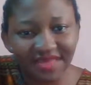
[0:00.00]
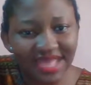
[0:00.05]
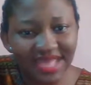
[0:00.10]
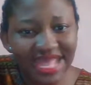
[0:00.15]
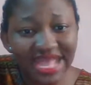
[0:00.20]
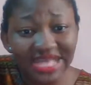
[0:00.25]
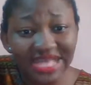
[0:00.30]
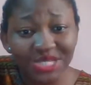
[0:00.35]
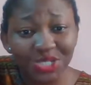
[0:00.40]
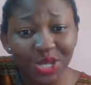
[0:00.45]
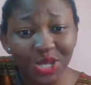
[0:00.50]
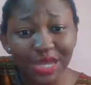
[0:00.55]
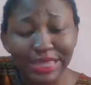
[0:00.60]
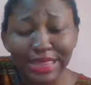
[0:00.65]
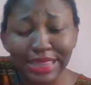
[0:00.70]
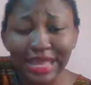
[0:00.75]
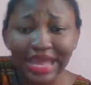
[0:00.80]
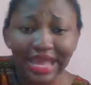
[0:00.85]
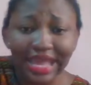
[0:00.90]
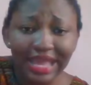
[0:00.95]
Enjoy
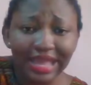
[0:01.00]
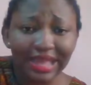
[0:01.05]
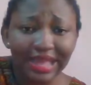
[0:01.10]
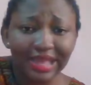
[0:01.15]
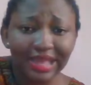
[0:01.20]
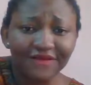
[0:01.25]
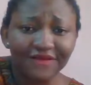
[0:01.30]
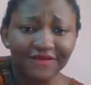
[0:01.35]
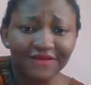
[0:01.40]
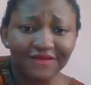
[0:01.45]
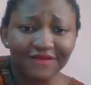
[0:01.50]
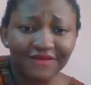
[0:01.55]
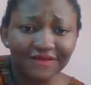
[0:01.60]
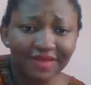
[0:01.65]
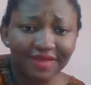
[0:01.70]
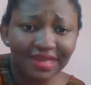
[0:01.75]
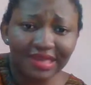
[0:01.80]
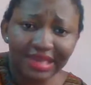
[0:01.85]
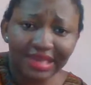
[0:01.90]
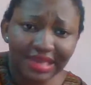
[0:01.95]
life.
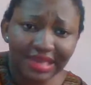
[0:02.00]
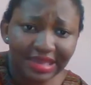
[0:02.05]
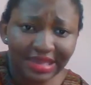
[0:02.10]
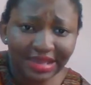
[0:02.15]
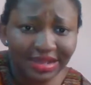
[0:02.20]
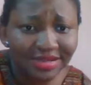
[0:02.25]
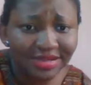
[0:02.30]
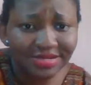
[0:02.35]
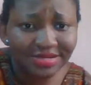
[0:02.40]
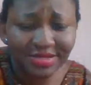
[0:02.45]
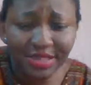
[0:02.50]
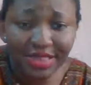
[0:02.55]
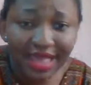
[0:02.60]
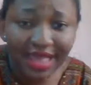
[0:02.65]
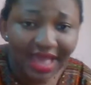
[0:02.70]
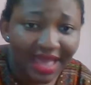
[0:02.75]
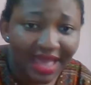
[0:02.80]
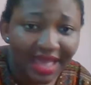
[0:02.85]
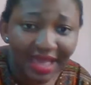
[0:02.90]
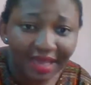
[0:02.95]
Enjoy
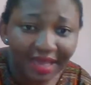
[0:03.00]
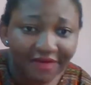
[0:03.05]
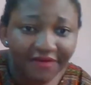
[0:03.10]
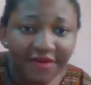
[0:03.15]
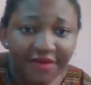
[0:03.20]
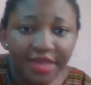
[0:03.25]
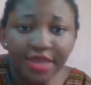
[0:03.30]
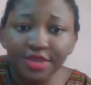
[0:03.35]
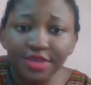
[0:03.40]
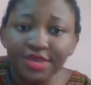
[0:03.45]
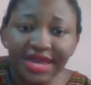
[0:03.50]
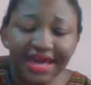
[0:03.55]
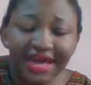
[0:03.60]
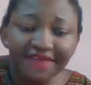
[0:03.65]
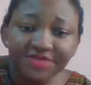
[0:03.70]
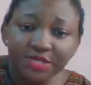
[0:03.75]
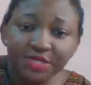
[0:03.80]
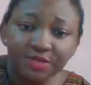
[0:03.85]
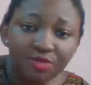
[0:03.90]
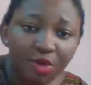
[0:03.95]
life. You have
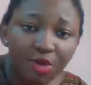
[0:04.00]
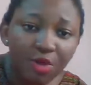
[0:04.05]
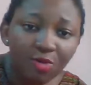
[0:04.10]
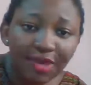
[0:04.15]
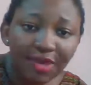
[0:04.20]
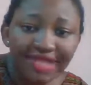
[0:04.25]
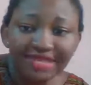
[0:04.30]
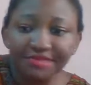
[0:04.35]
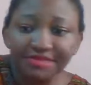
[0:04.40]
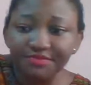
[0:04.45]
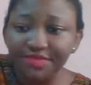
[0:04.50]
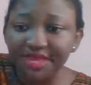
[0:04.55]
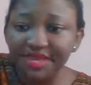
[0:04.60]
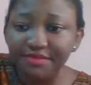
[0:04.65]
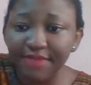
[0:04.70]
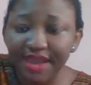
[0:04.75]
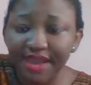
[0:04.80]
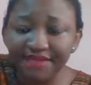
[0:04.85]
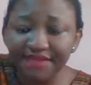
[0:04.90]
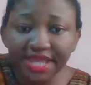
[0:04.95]
small wedding, big
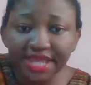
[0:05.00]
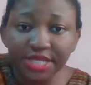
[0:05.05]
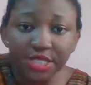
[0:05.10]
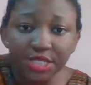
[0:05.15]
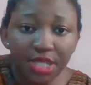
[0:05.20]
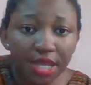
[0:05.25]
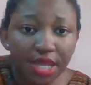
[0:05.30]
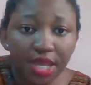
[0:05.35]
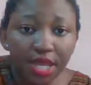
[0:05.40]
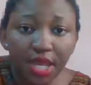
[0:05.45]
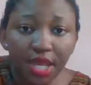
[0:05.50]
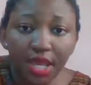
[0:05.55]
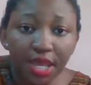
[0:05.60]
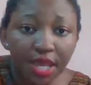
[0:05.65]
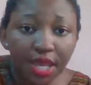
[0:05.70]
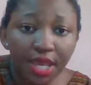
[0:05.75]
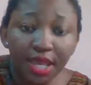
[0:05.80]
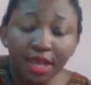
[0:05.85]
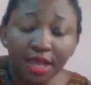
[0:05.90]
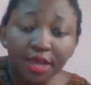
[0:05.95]
marriage.
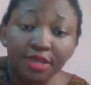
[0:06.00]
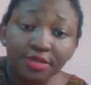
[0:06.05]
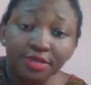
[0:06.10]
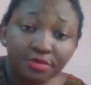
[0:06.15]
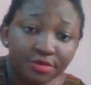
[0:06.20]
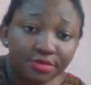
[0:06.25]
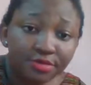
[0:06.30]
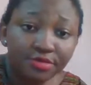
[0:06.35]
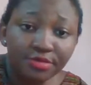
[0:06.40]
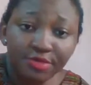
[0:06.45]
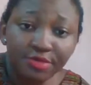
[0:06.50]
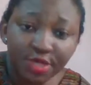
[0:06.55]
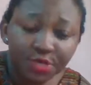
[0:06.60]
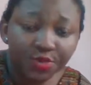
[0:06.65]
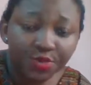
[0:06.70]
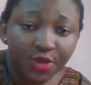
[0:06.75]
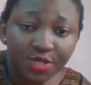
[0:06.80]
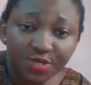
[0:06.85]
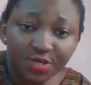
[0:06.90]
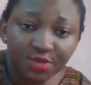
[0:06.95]
Uh
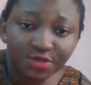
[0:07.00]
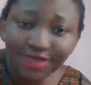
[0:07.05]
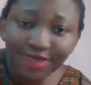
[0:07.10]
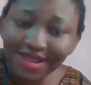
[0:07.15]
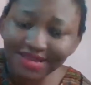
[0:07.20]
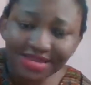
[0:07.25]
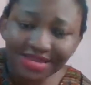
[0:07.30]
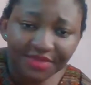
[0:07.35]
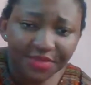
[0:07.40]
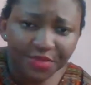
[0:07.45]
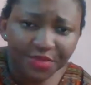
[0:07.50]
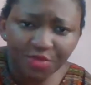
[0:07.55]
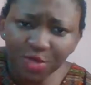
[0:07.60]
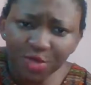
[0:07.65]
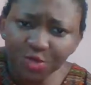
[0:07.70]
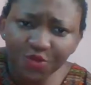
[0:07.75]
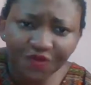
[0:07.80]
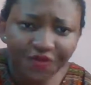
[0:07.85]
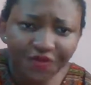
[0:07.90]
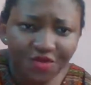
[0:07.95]
responsible marriage that people want
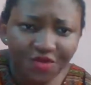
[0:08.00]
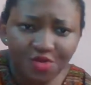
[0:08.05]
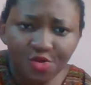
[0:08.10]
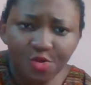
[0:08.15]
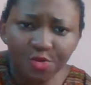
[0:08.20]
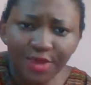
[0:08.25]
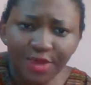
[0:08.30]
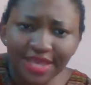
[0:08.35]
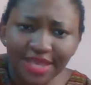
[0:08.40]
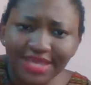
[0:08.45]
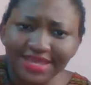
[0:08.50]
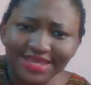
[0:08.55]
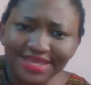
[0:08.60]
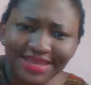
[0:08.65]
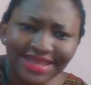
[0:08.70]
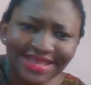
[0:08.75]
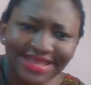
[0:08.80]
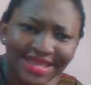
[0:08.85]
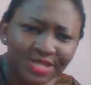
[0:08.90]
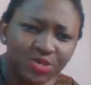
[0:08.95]
to follow. When
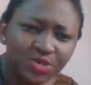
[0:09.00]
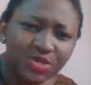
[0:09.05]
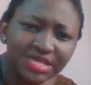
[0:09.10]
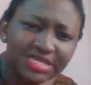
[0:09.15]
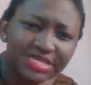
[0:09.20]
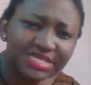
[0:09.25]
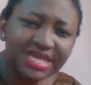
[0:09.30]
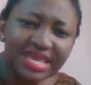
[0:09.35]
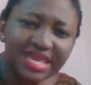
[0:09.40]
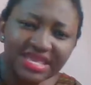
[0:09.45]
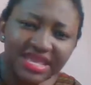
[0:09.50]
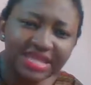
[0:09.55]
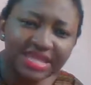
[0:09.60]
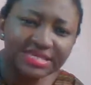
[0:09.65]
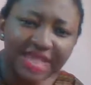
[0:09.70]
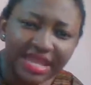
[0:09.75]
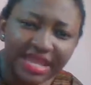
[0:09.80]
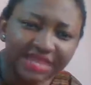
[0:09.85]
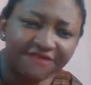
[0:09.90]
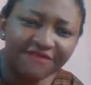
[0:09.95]
they're now doing 10 years
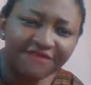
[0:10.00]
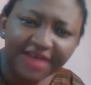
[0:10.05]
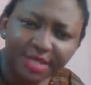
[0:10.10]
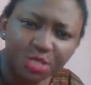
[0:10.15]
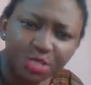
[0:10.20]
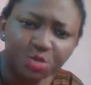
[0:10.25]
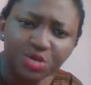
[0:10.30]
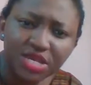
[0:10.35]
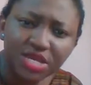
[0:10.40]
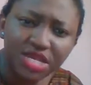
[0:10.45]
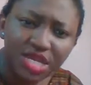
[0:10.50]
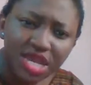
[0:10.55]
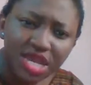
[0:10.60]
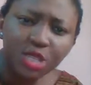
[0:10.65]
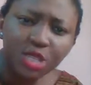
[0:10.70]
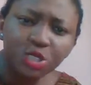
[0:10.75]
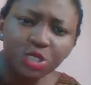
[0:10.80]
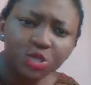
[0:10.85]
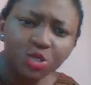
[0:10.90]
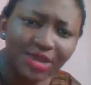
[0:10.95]
anniversary,
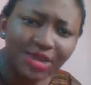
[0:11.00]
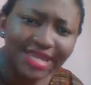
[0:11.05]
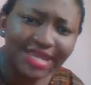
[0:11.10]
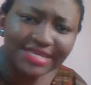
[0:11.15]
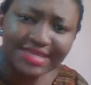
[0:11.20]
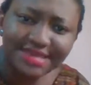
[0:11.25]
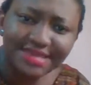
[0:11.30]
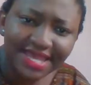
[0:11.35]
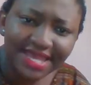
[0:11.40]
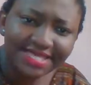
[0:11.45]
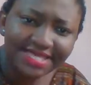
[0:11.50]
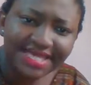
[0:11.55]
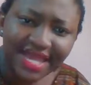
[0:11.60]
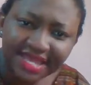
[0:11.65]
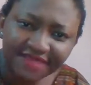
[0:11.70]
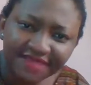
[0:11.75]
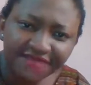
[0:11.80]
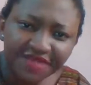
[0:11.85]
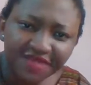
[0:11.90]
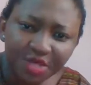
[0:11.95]
20 years
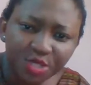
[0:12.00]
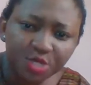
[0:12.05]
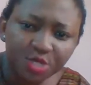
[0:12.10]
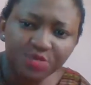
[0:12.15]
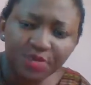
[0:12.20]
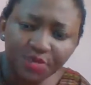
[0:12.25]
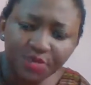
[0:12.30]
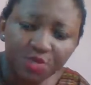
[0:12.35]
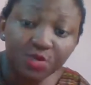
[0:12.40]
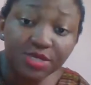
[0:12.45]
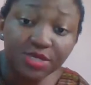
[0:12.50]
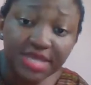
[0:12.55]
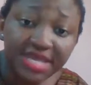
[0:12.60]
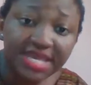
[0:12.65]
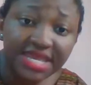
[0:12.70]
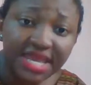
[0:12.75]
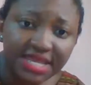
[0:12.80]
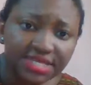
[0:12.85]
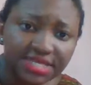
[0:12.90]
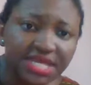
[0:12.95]
anniversary, people will say,
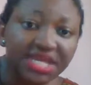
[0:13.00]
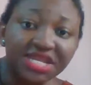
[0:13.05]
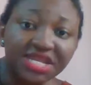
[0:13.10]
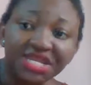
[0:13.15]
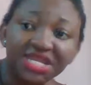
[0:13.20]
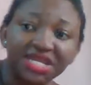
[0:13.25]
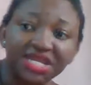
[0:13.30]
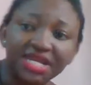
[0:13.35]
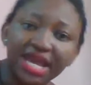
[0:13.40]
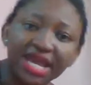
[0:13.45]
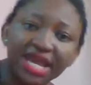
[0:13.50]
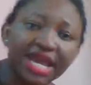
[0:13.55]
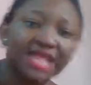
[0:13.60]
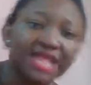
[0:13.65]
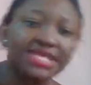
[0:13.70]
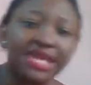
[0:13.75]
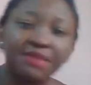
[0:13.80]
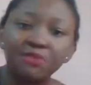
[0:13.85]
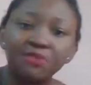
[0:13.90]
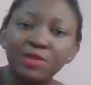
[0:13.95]
yes, indeed, I can
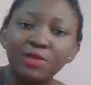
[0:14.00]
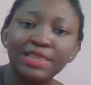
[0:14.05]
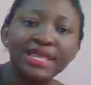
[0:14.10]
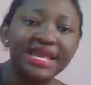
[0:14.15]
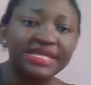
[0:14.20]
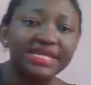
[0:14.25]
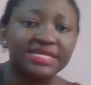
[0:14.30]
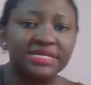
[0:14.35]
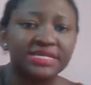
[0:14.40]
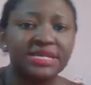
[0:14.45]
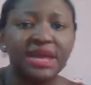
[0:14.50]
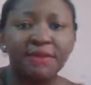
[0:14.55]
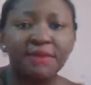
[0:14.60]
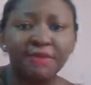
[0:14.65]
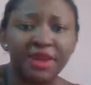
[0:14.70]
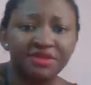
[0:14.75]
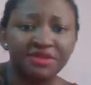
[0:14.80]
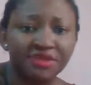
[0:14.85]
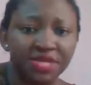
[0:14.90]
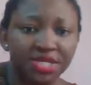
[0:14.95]
emulate their
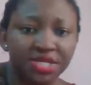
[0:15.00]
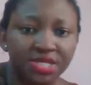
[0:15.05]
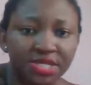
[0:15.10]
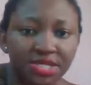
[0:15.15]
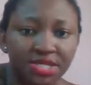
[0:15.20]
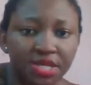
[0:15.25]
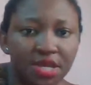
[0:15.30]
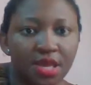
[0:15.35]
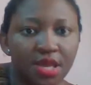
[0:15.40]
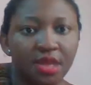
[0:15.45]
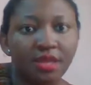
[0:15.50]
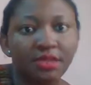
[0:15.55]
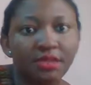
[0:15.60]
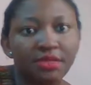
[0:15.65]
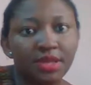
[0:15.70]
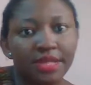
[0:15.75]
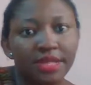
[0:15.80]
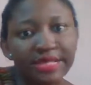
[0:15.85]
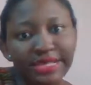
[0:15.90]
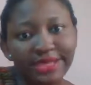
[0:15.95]
marriage.
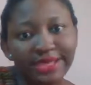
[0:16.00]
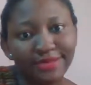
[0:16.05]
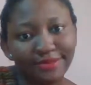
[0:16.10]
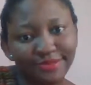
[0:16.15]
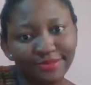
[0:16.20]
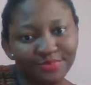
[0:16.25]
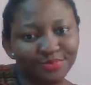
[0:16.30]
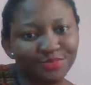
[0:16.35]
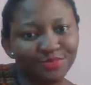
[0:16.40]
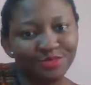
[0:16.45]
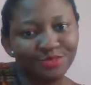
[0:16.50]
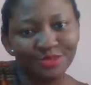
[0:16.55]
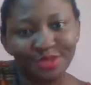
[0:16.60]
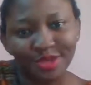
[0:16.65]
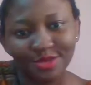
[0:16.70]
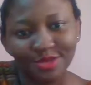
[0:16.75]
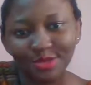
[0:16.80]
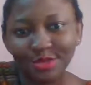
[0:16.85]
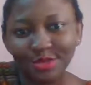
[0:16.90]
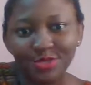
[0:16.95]
Not that
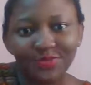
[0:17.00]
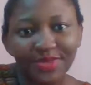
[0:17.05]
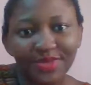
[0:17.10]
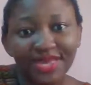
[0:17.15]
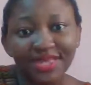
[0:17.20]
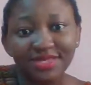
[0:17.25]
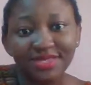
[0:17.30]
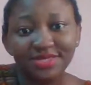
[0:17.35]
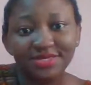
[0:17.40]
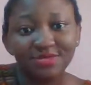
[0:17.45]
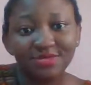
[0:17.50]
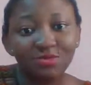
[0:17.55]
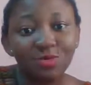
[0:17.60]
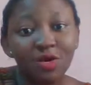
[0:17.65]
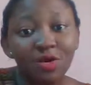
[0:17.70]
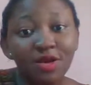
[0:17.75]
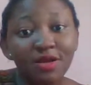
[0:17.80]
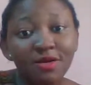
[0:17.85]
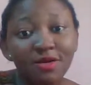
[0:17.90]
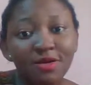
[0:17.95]
you spend
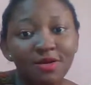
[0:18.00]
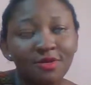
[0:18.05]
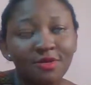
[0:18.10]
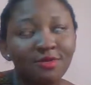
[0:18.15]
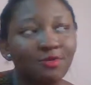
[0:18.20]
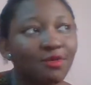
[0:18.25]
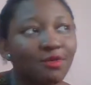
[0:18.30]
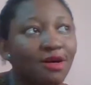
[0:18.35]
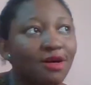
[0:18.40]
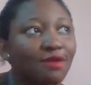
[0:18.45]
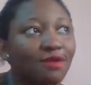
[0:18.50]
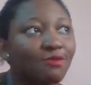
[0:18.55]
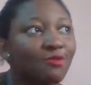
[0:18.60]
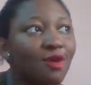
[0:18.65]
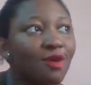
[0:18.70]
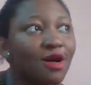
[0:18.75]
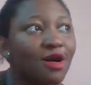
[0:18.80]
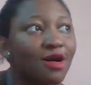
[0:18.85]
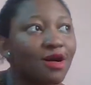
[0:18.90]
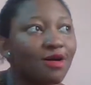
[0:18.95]
1
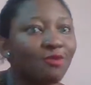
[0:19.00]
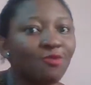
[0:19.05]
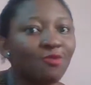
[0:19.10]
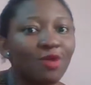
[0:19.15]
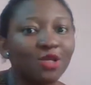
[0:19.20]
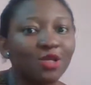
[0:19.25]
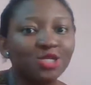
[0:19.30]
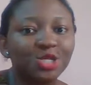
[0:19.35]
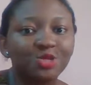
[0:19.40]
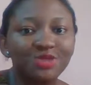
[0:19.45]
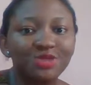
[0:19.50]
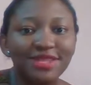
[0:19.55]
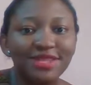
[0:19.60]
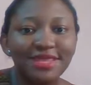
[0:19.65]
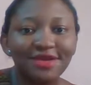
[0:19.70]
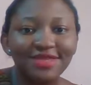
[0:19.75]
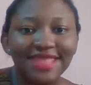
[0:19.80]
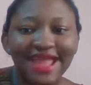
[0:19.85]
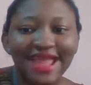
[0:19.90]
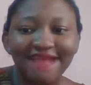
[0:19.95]

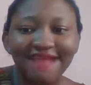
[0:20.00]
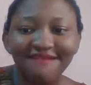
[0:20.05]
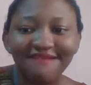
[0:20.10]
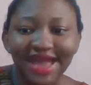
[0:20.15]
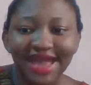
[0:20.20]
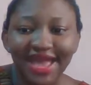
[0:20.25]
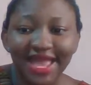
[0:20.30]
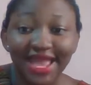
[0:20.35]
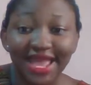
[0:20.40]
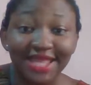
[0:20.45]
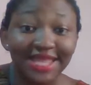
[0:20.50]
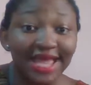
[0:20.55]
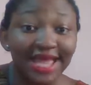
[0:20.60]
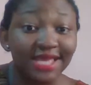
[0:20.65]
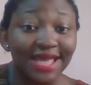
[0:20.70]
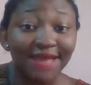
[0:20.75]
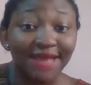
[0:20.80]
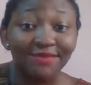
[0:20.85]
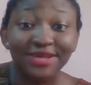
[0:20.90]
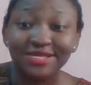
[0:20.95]
trillion naira, and that
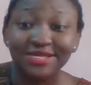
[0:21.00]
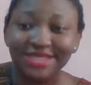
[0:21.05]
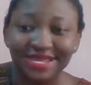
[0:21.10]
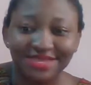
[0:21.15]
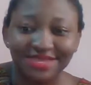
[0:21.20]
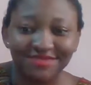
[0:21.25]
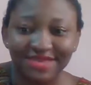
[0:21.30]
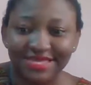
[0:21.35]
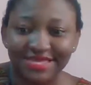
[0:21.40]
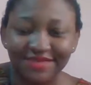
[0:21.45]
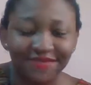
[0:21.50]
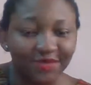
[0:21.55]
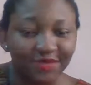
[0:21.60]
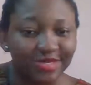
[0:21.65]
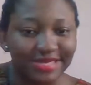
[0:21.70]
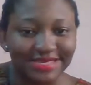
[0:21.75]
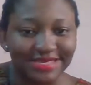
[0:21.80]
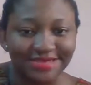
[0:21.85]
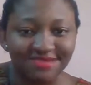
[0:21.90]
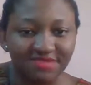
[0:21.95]
I'm exaggerating for
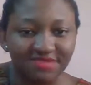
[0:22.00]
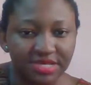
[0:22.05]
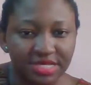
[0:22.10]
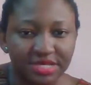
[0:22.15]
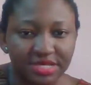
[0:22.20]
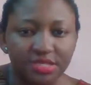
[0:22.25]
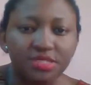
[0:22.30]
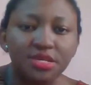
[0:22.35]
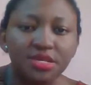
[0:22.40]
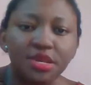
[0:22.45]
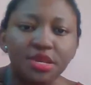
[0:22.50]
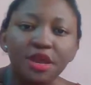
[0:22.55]
certain reasons.